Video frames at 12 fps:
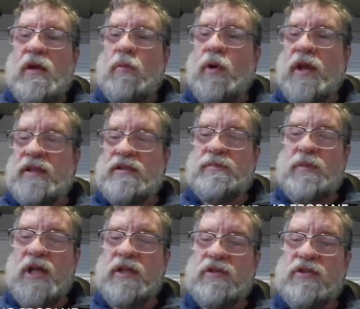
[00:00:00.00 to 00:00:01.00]
When it's
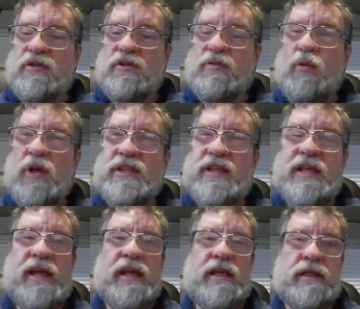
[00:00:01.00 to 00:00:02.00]
minus
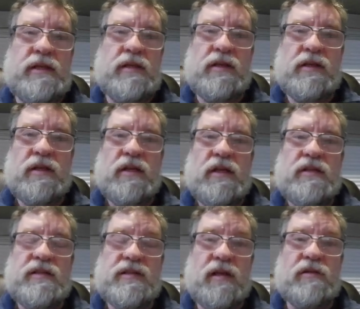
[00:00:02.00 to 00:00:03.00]
28
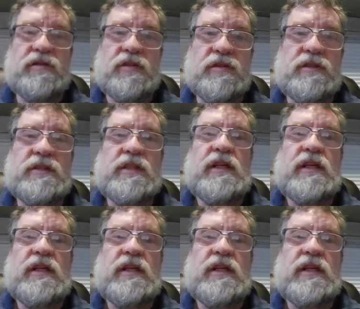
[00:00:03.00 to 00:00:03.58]
Celsius,